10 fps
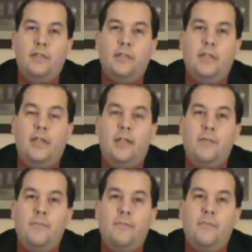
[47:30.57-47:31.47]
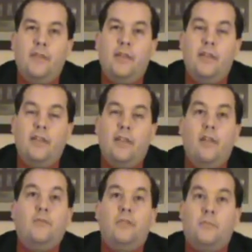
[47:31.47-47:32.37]
See?
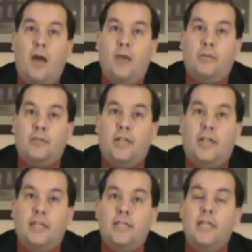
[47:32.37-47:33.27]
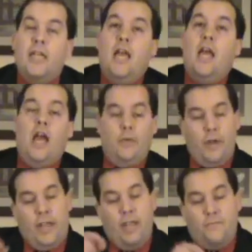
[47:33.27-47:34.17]
That's what the Bible says. And
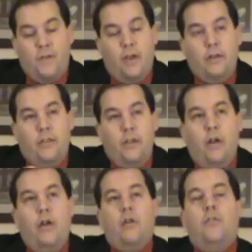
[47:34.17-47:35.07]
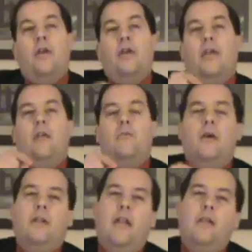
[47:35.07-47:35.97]
when he fell to the earth, he
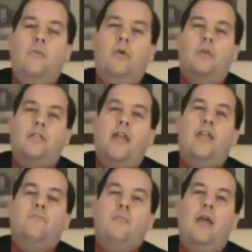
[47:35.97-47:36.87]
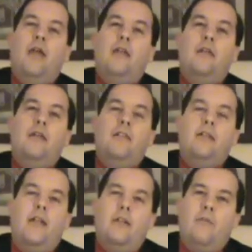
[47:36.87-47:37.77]
wasn't any more a saved man
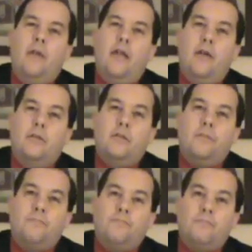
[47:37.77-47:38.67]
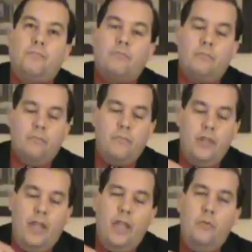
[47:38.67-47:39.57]
than anyone else.
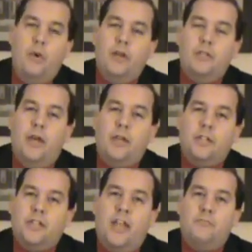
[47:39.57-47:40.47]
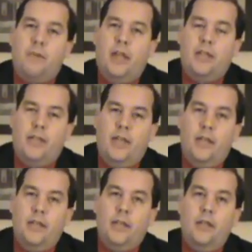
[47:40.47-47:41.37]
He was not a saved man then.